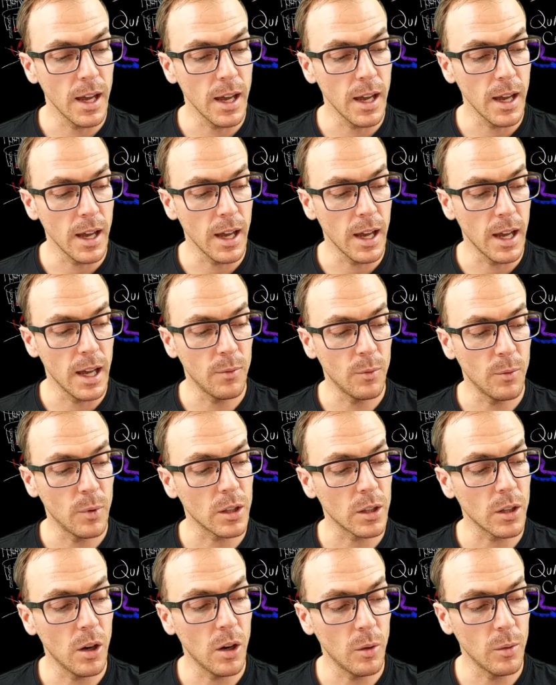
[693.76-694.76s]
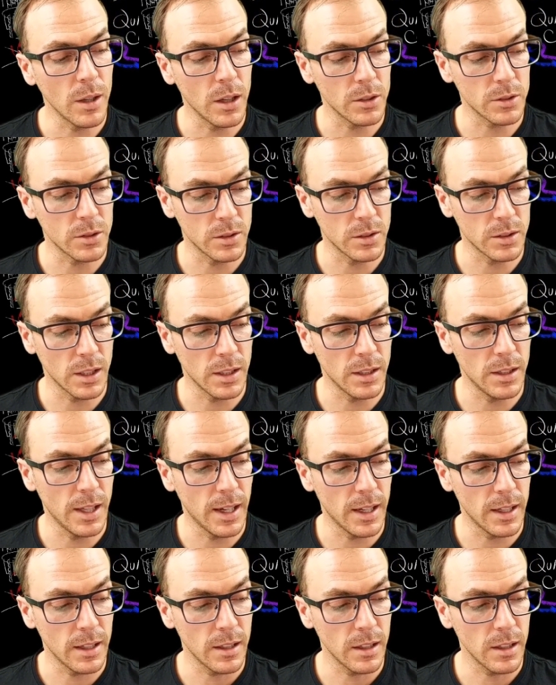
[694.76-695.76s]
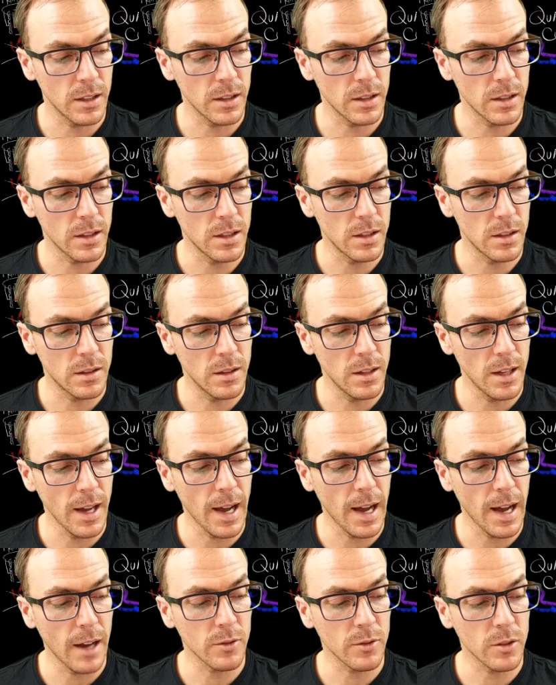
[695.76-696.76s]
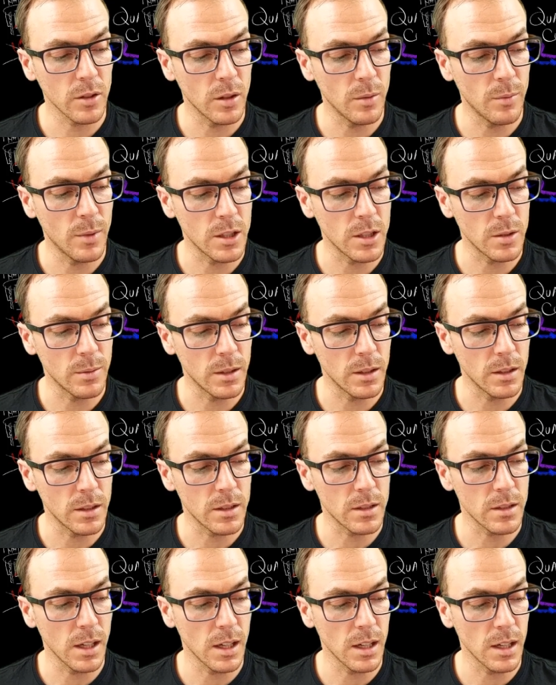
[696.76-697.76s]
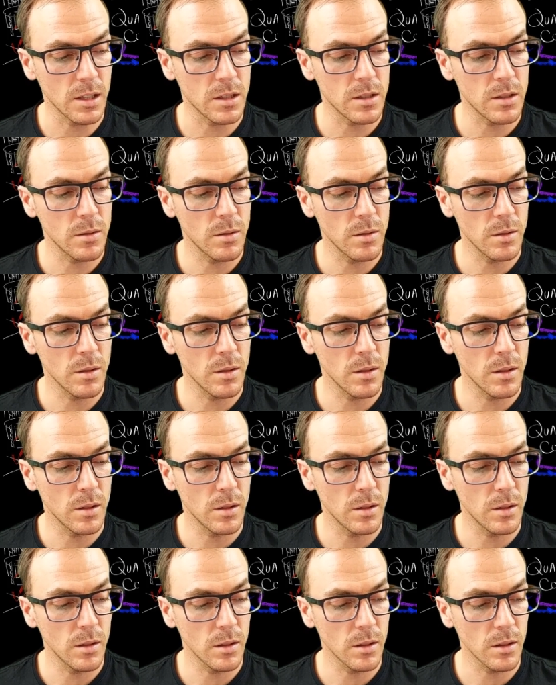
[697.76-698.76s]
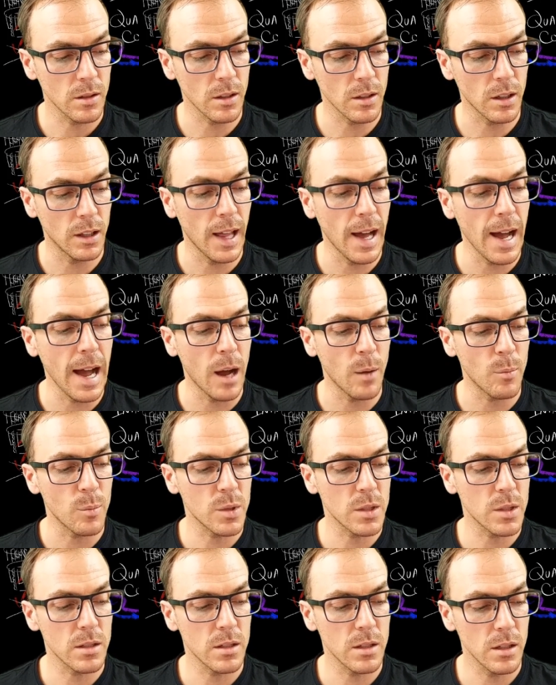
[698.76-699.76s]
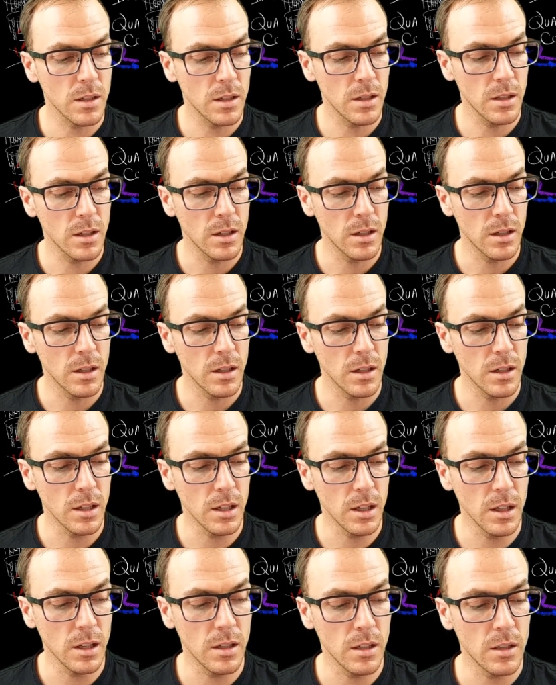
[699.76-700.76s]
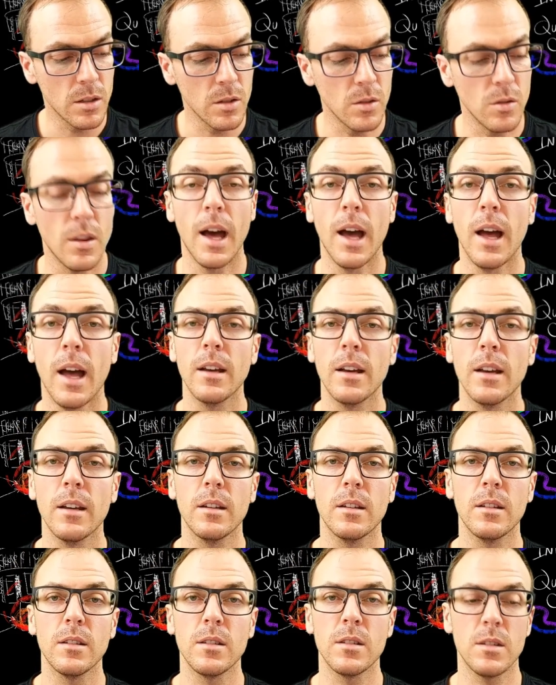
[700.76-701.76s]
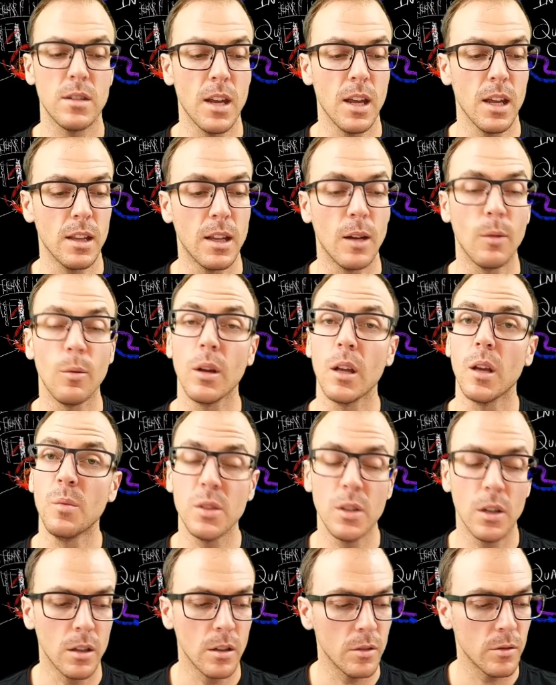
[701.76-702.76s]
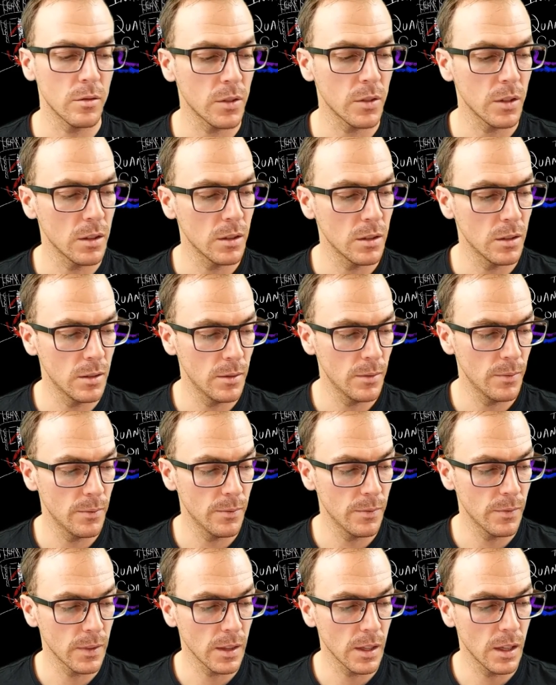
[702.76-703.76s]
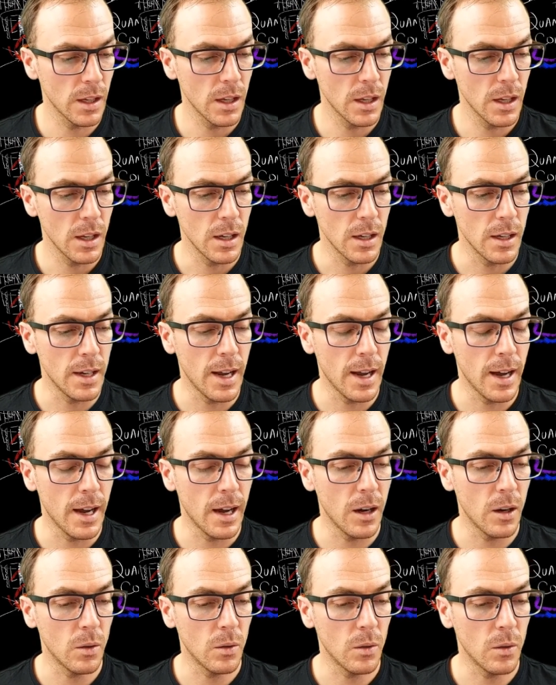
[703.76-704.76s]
And recall, we also said that after the measurement, the state has collapsed into that state that we observed. Now,